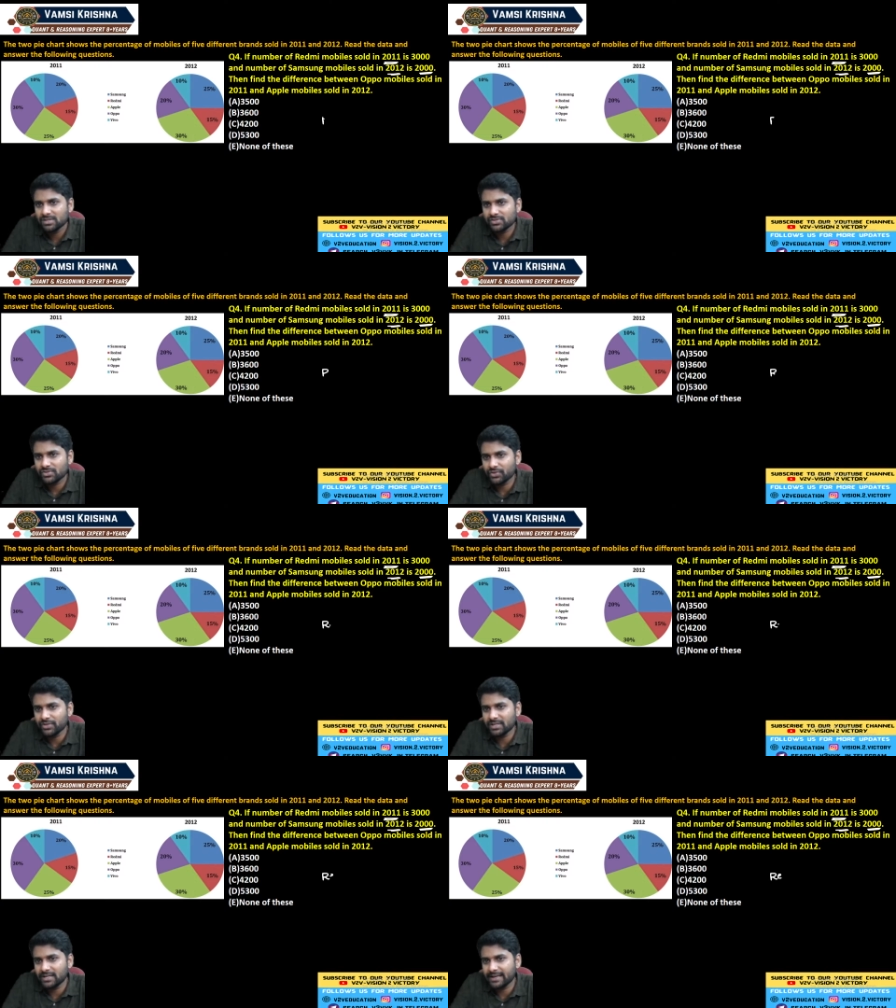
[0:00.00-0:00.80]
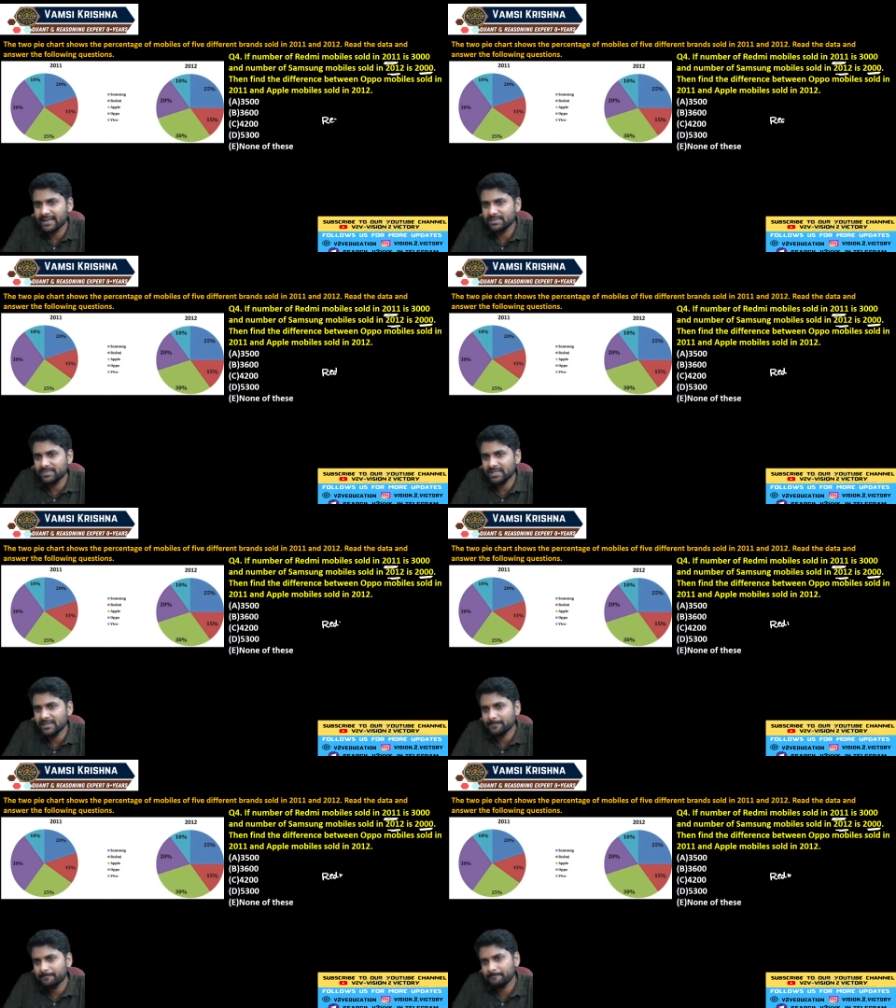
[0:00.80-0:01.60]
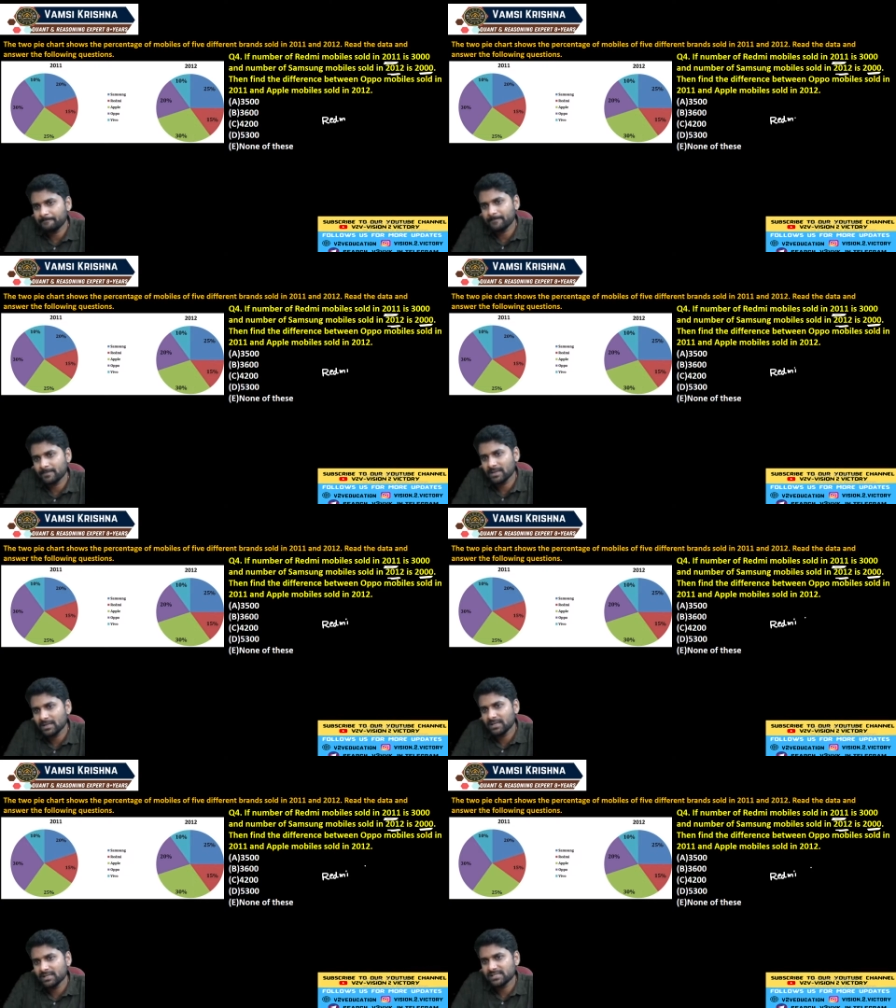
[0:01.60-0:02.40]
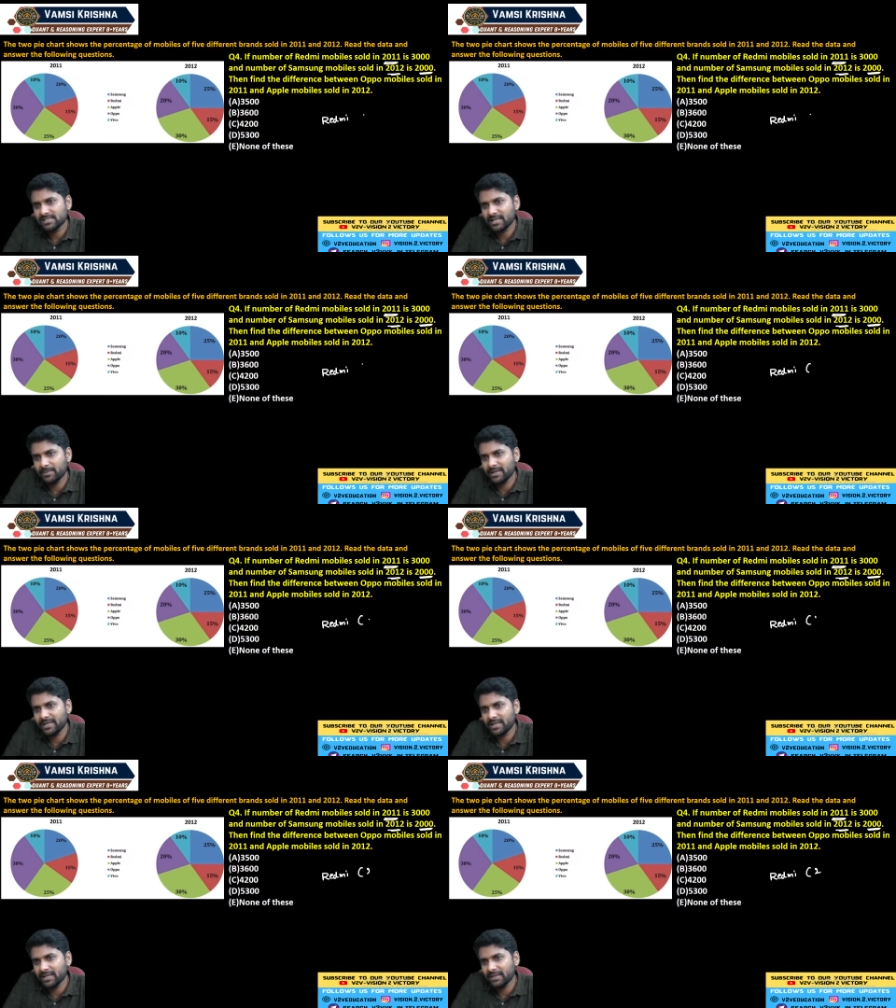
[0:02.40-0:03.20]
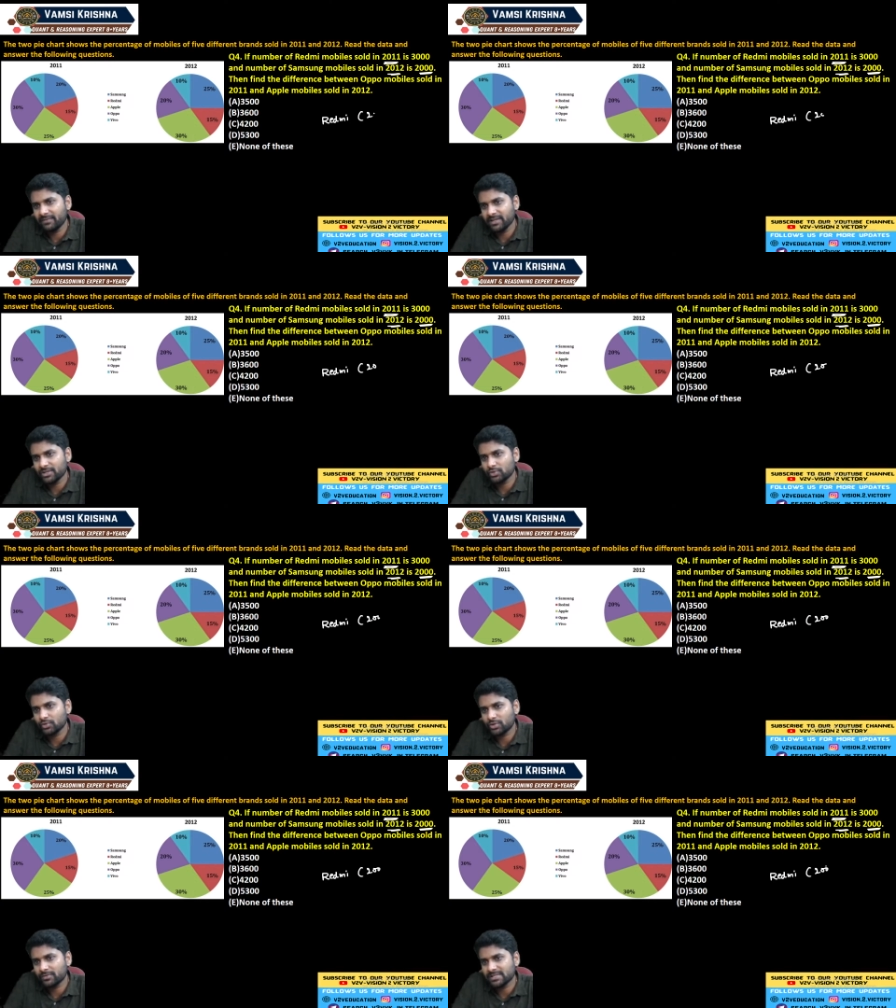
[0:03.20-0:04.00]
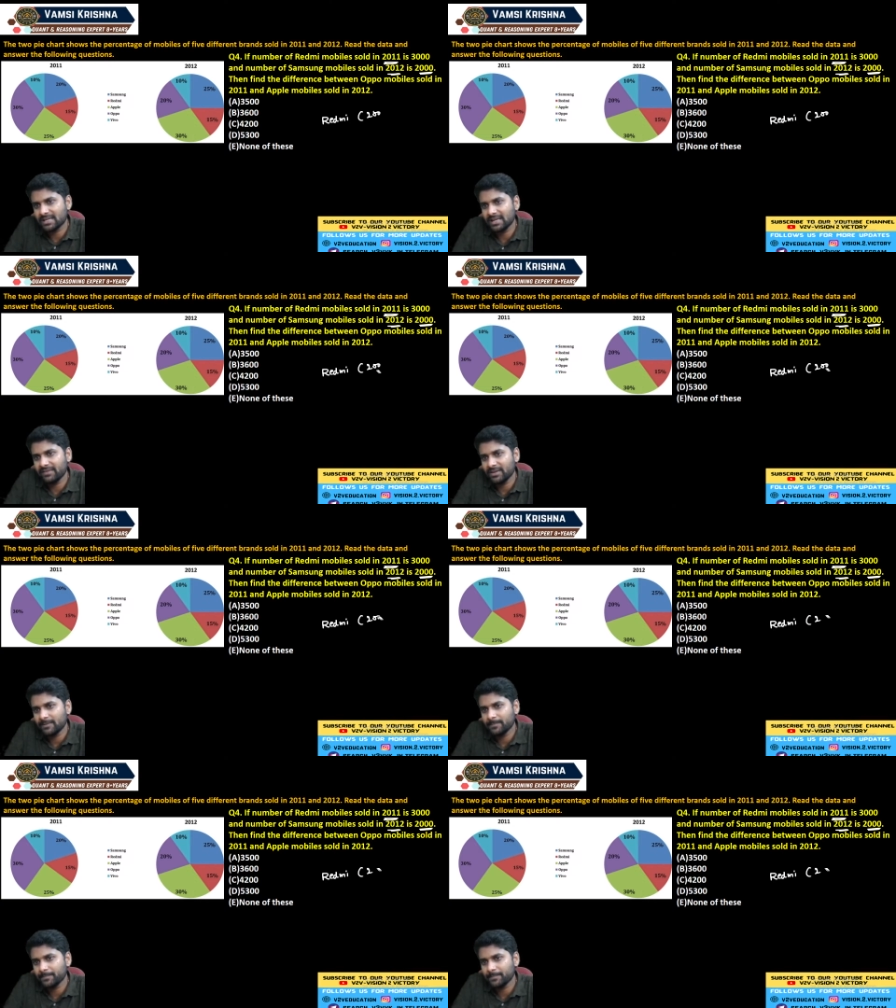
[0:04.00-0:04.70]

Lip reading: So here Redmi, see Redmi data given in 2011